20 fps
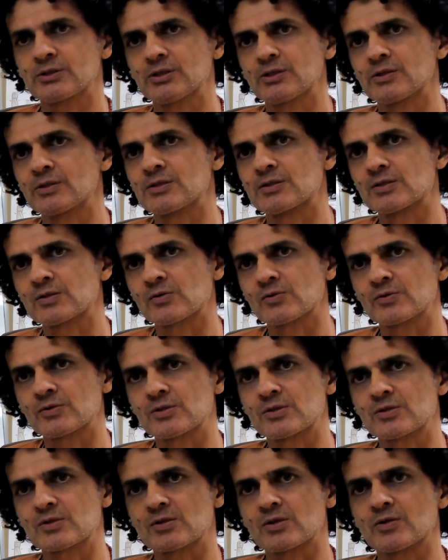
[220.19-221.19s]
it's on the
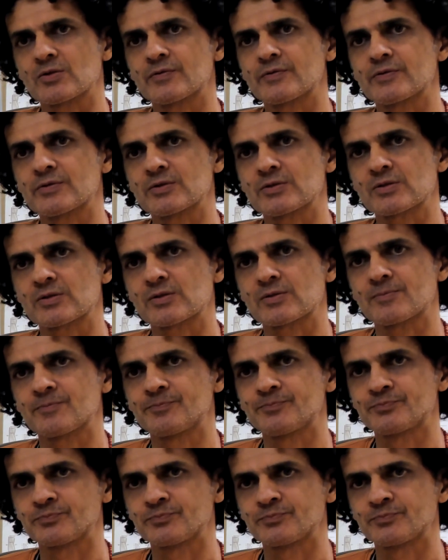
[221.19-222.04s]
surface,